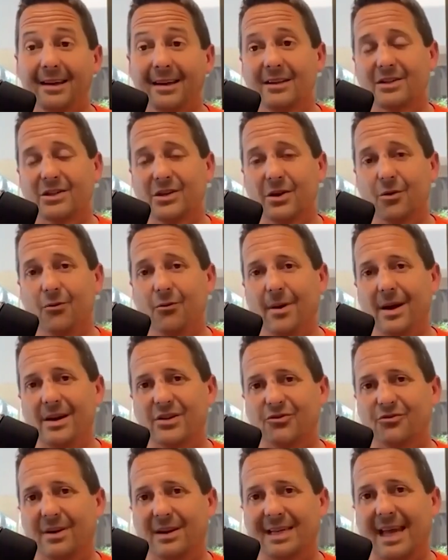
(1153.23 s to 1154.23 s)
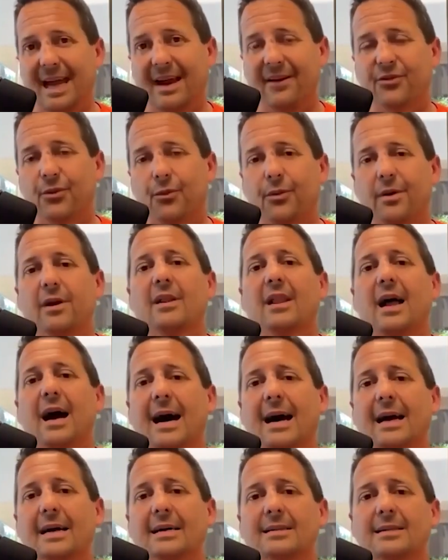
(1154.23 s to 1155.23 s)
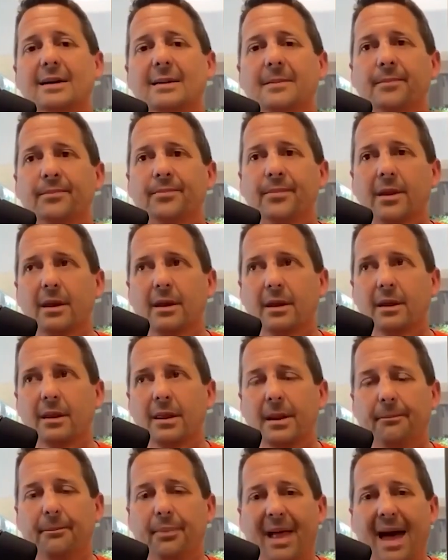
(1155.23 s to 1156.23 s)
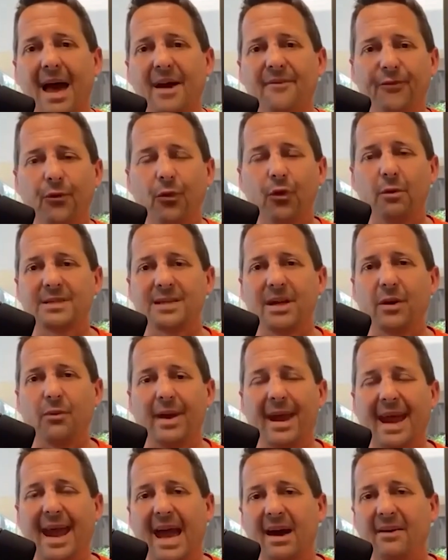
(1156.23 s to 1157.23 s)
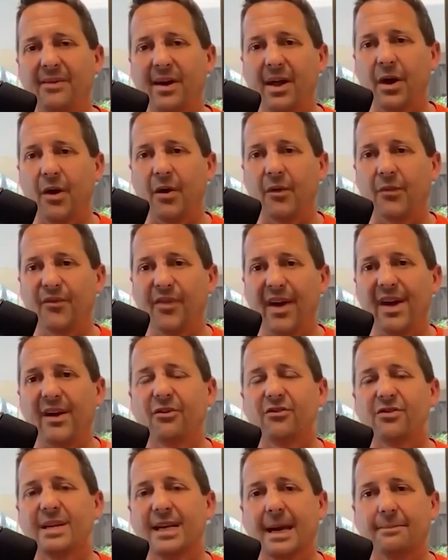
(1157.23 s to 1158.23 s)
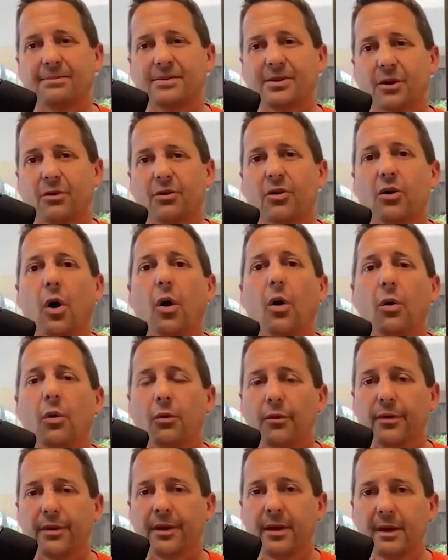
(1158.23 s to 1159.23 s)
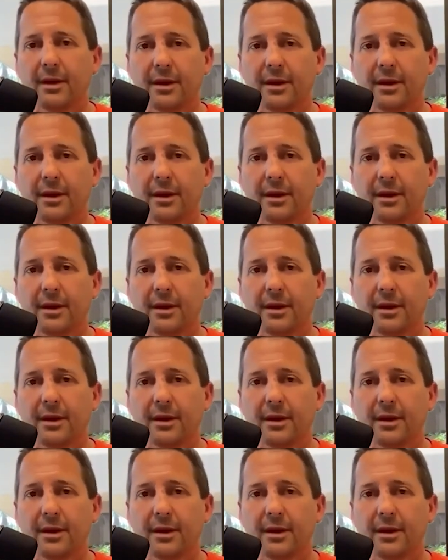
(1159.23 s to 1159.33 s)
And so restaurants have to realize the platforms that we have at our fingertips are gold.